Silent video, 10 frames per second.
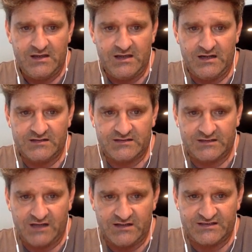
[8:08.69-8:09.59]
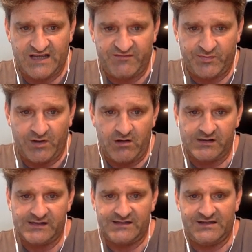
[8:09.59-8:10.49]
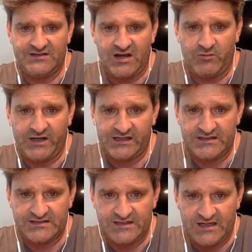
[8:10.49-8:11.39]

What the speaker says: in a gun safe belonging to TJ Wiggins